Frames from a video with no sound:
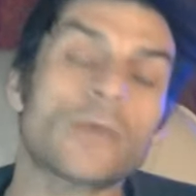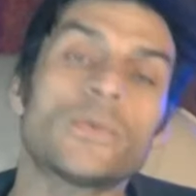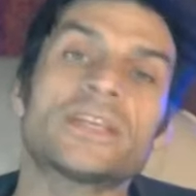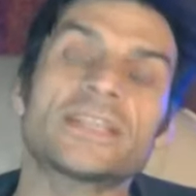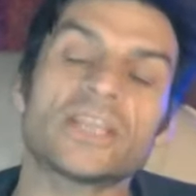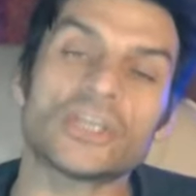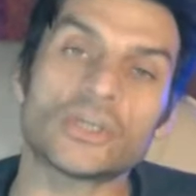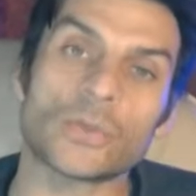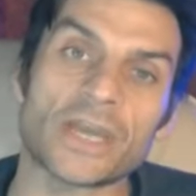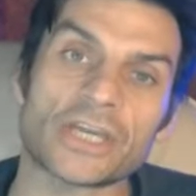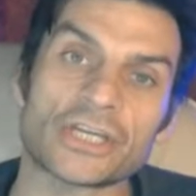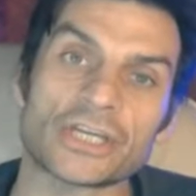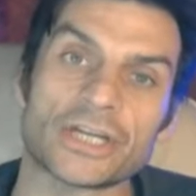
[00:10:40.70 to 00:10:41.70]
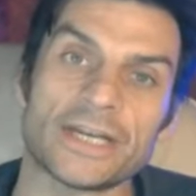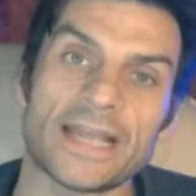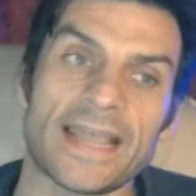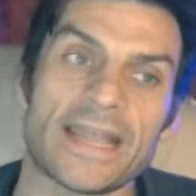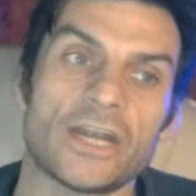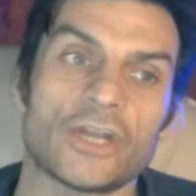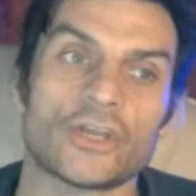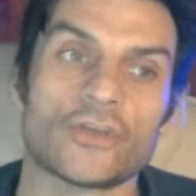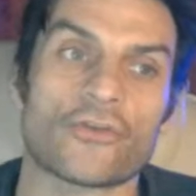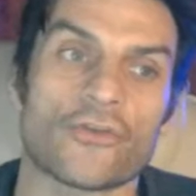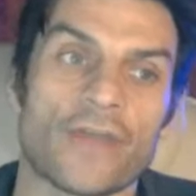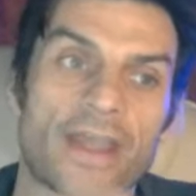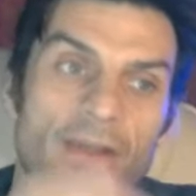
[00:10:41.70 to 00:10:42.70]
situation in
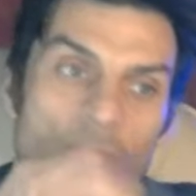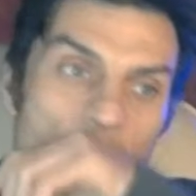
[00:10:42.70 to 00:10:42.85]
Ukraine,